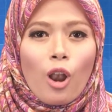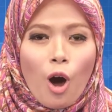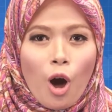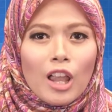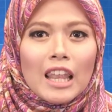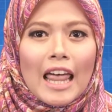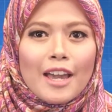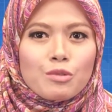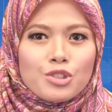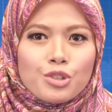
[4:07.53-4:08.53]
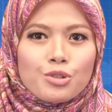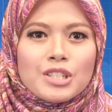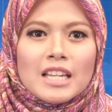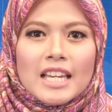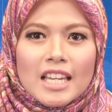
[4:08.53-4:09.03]
all language
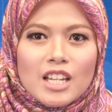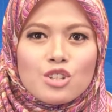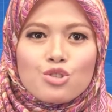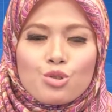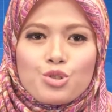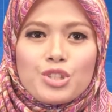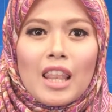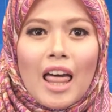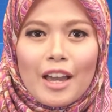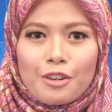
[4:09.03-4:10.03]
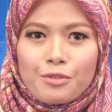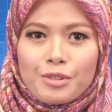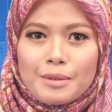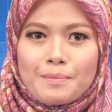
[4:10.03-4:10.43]
use in social life.